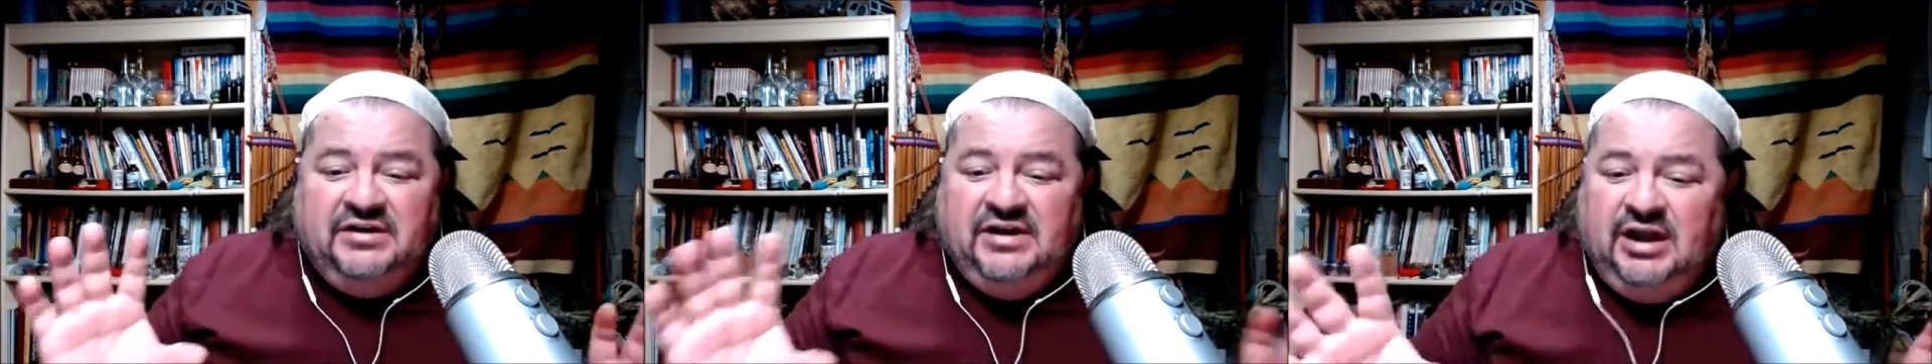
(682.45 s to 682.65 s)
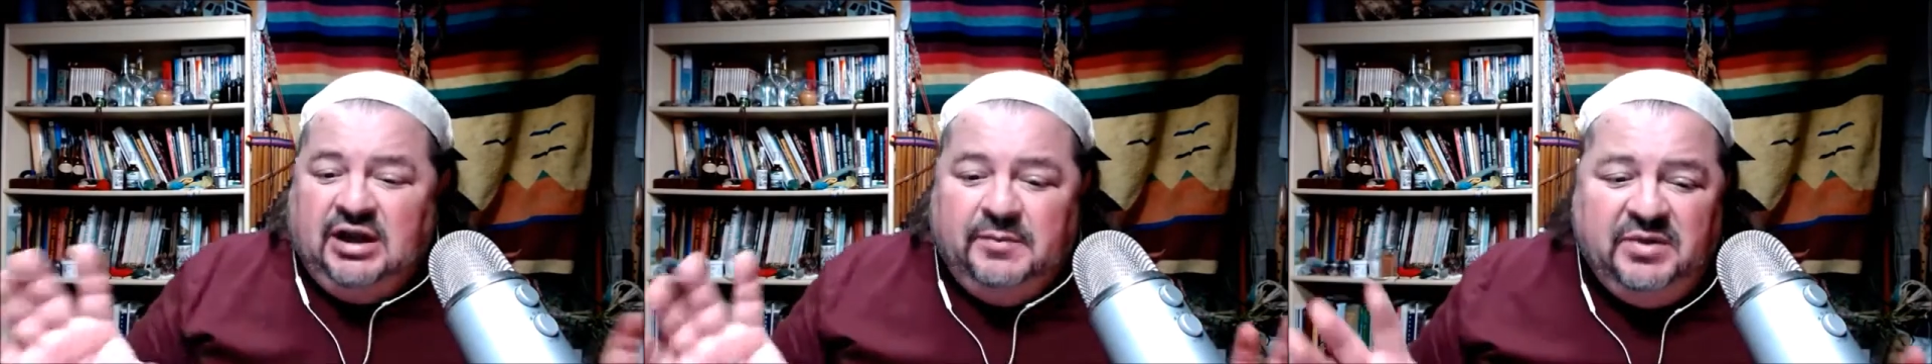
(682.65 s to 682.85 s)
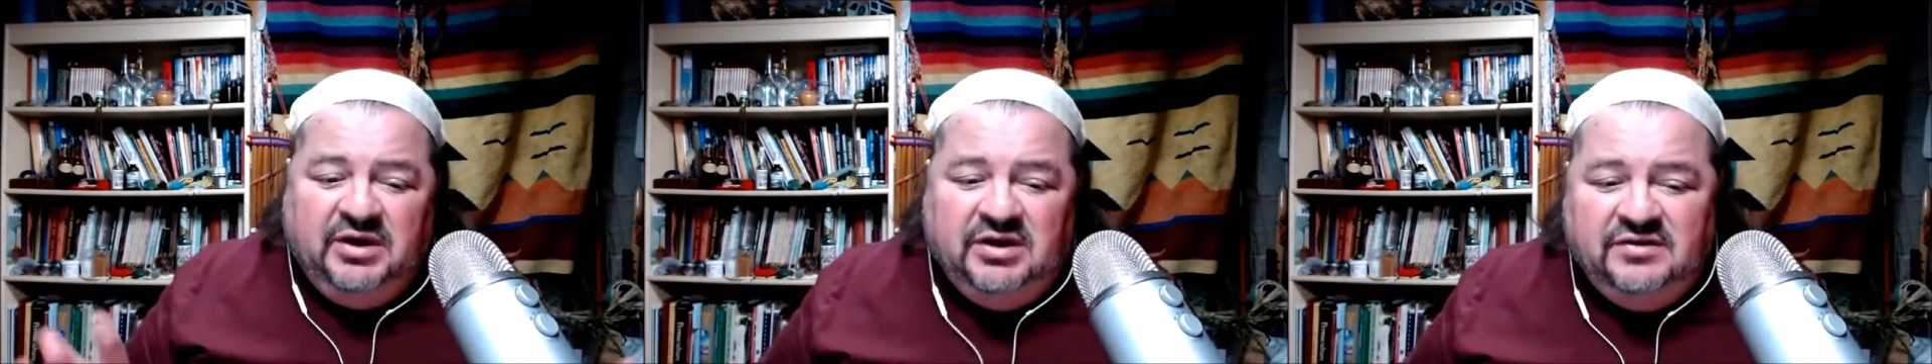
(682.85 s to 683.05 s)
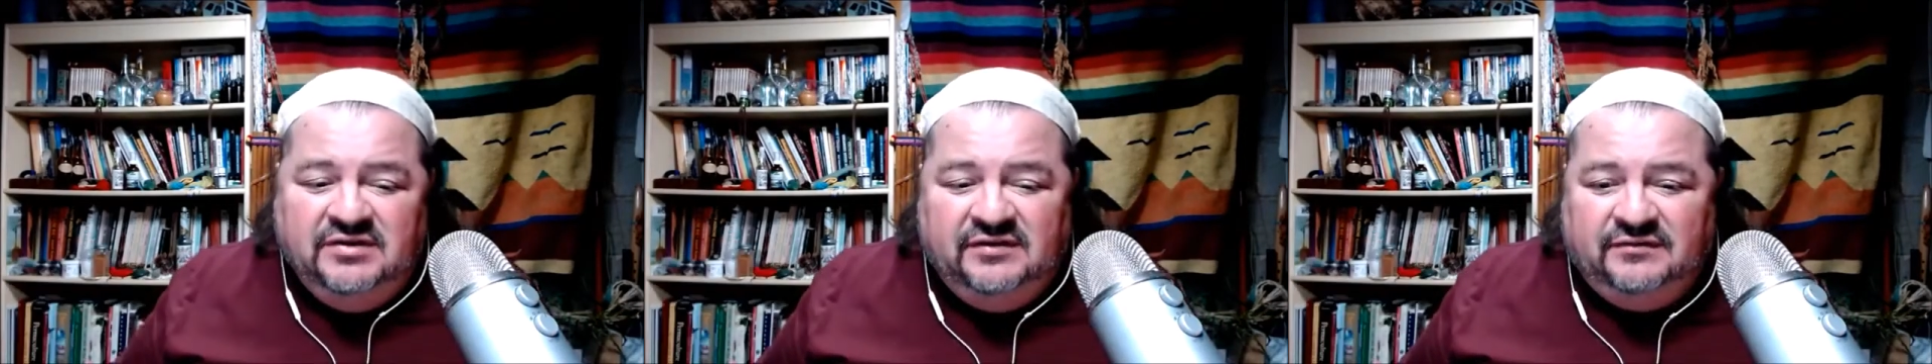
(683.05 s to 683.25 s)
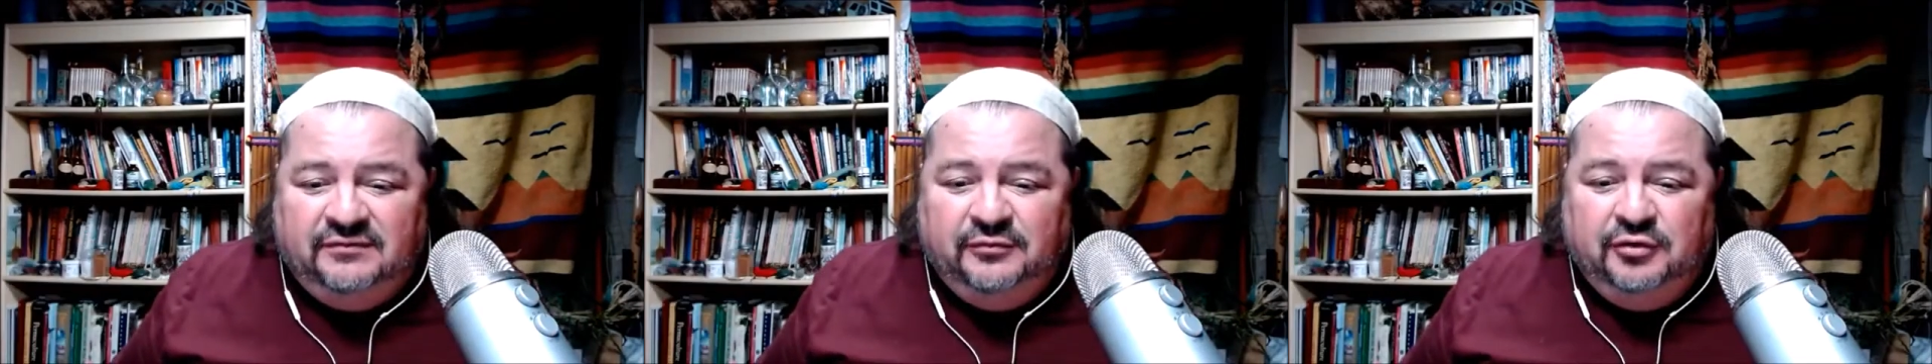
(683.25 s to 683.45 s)
anybody in
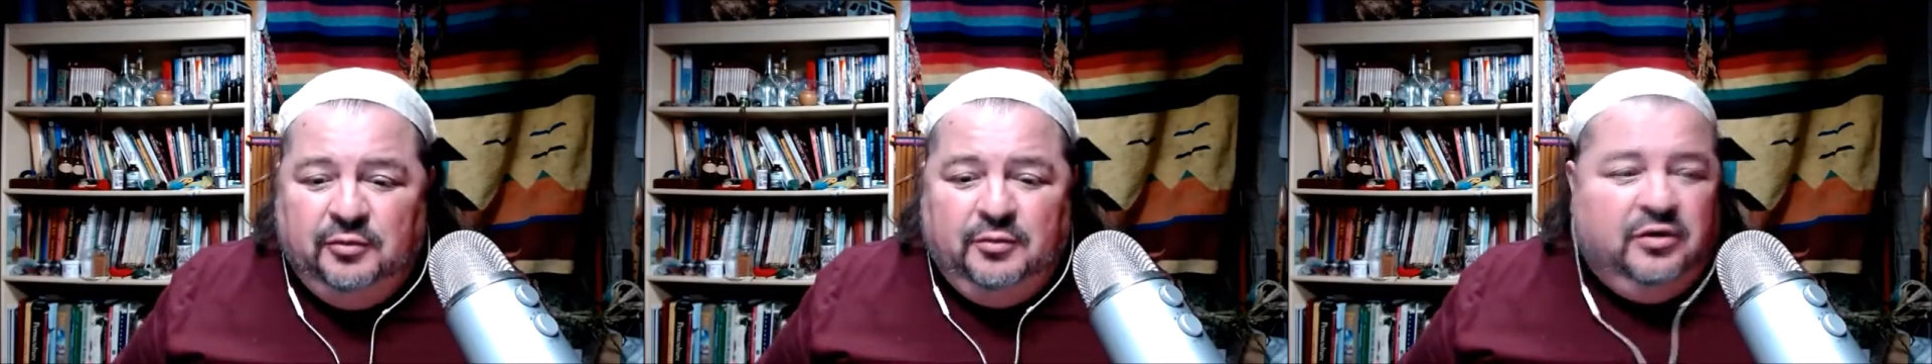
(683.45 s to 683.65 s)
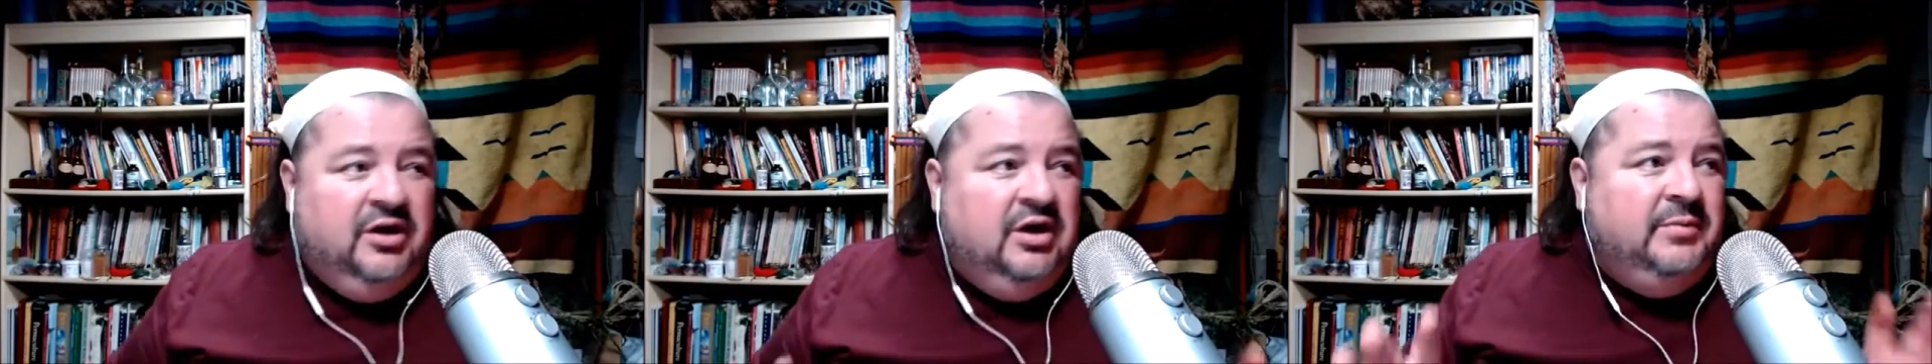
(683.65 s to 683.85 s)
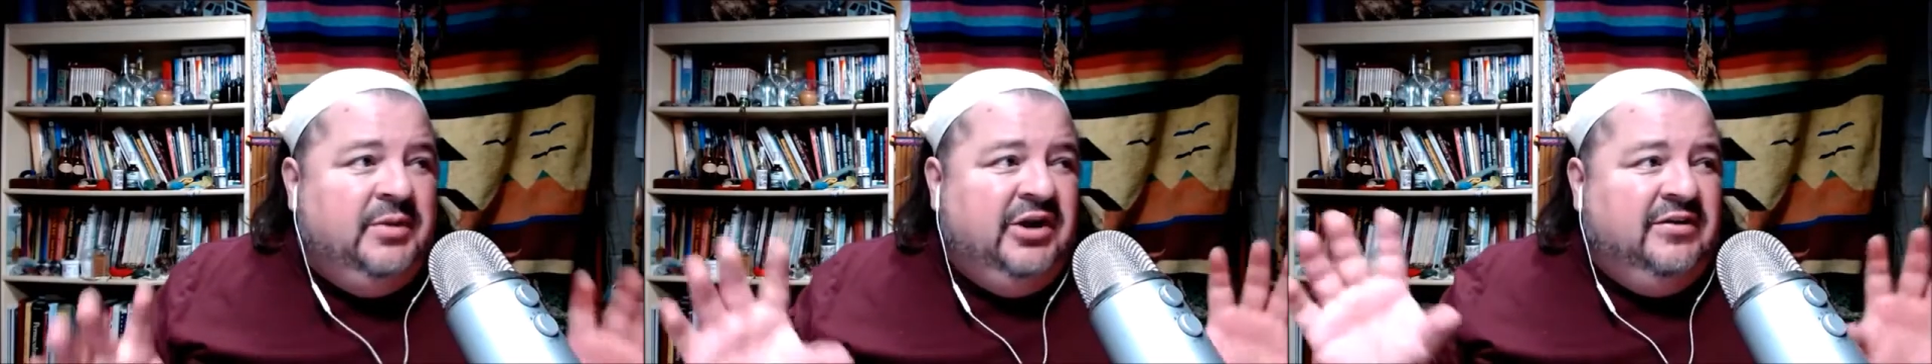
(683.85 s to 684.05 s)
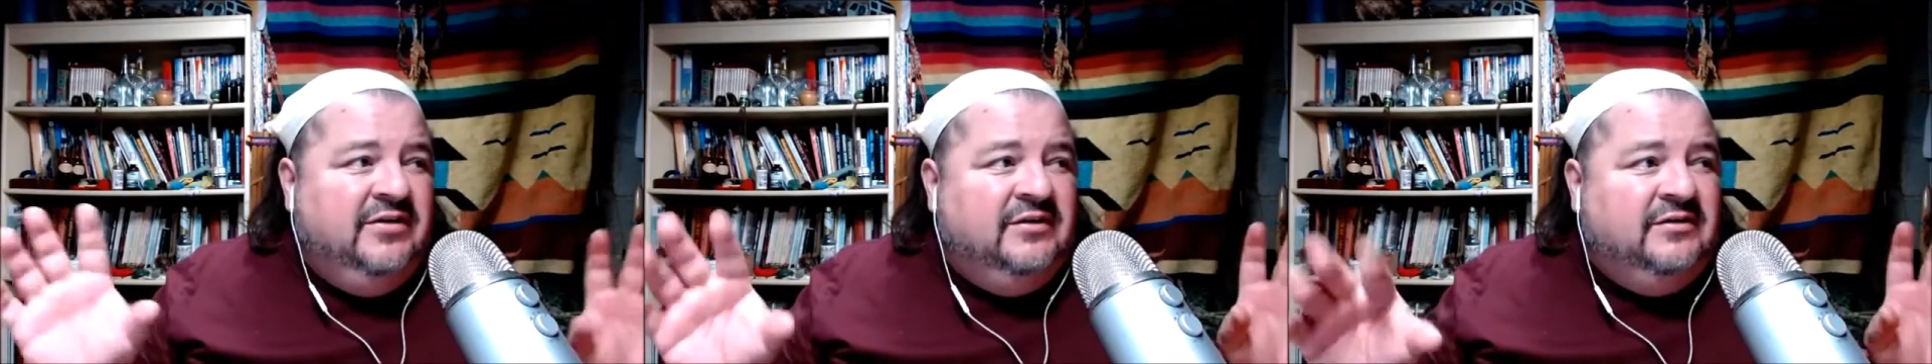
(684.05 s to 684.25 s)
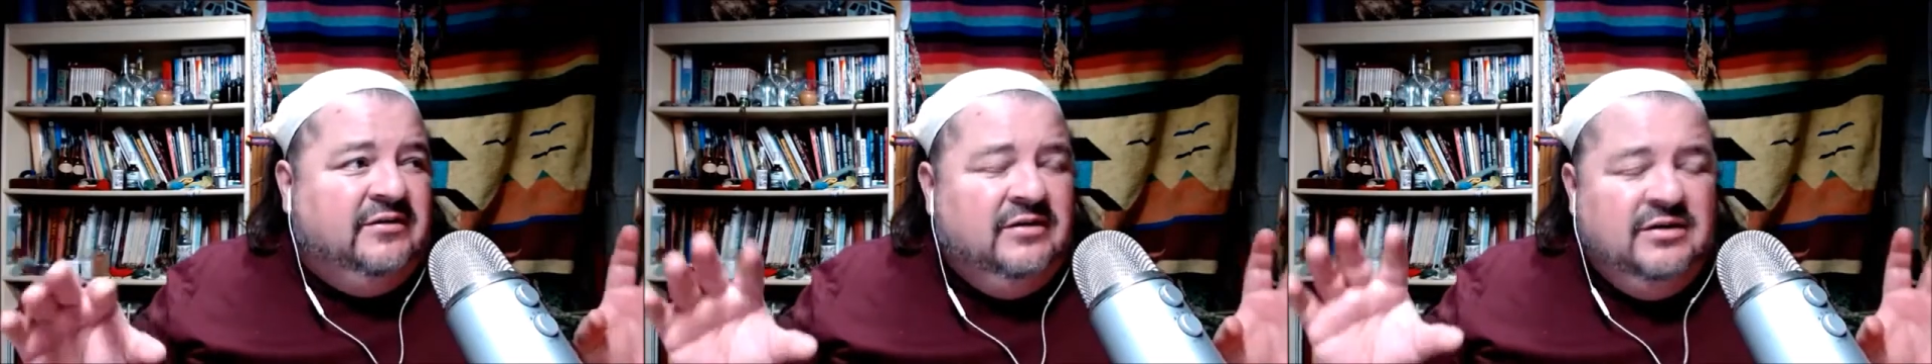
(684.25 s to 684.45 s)
this room or anybody on
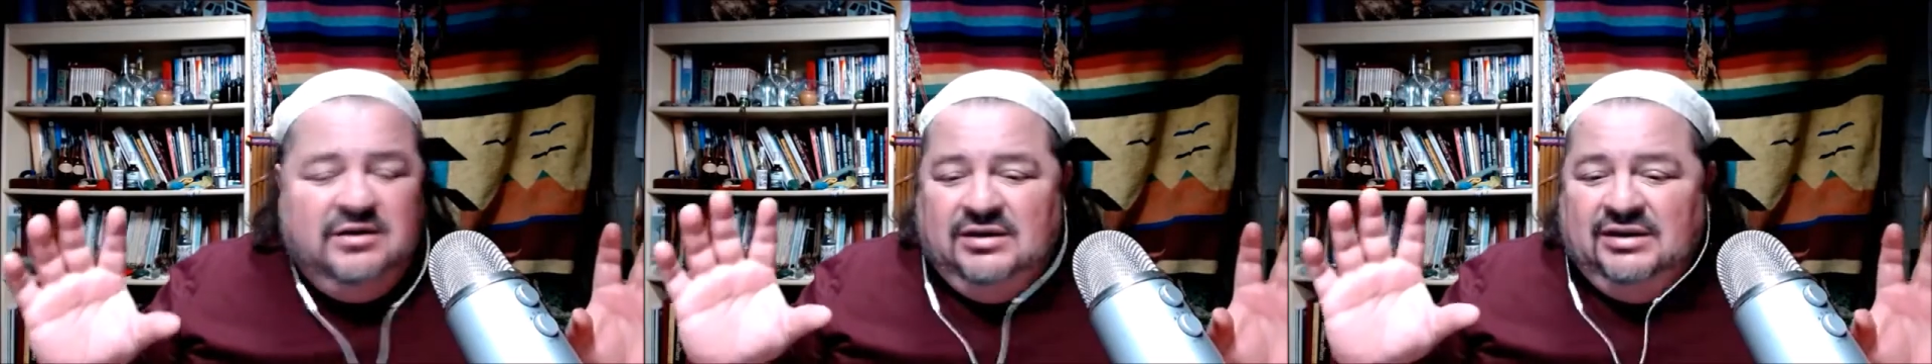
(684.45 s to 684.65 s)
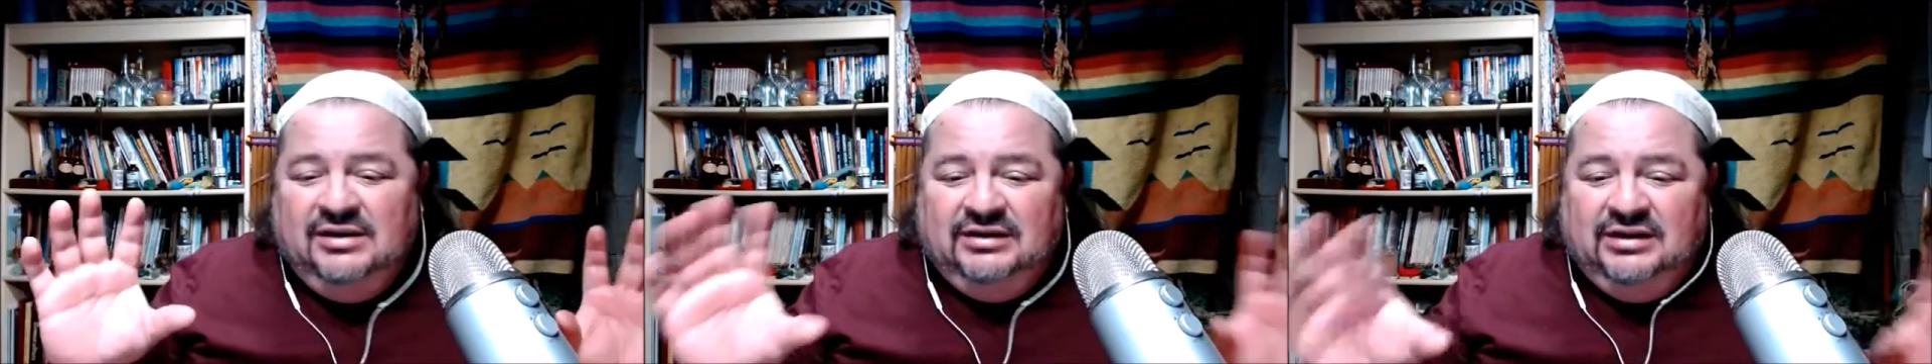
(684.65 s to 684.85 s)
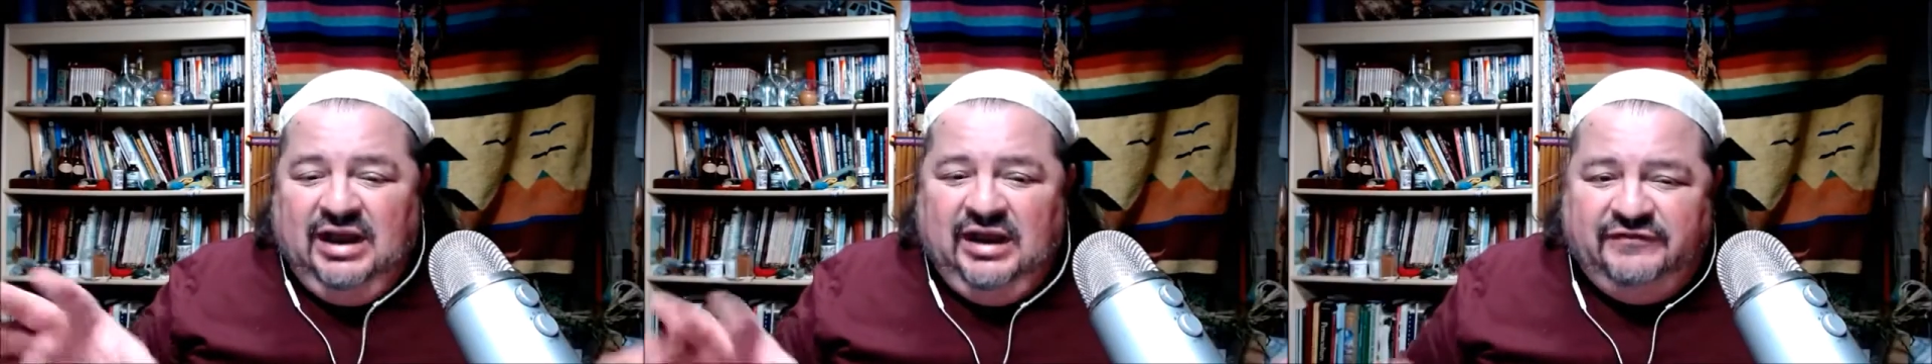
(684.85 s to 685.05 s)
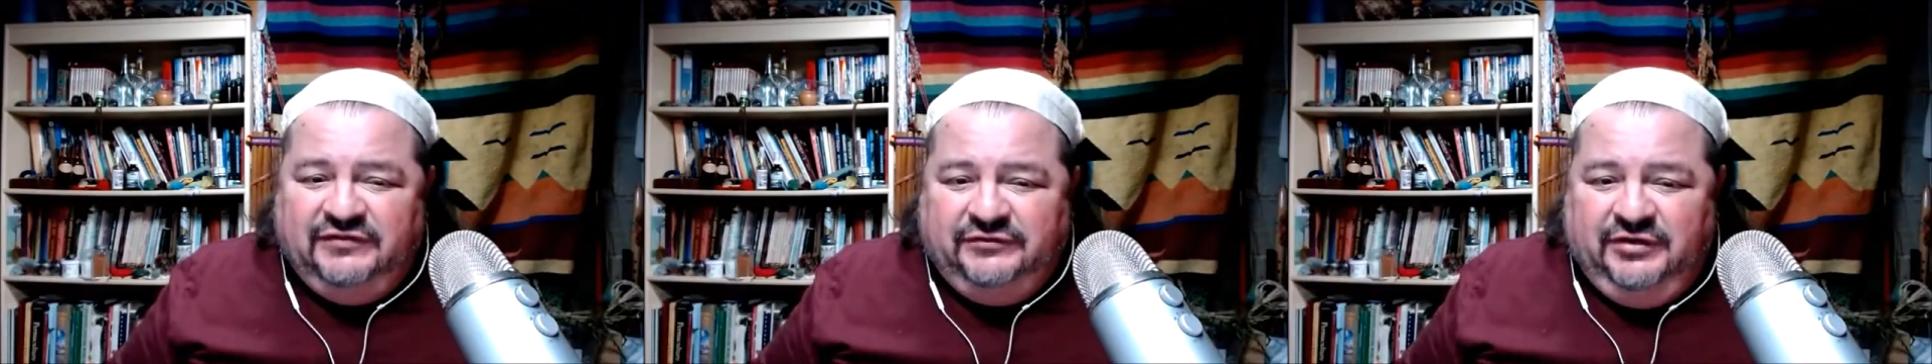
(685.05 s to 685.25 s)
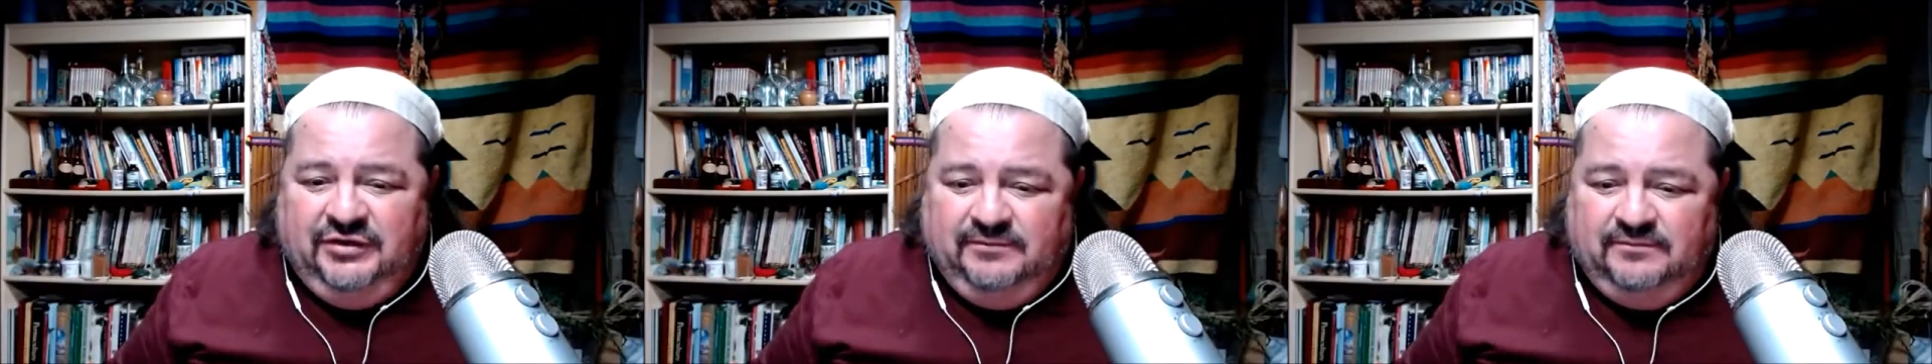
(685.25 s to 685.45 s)
this live stream.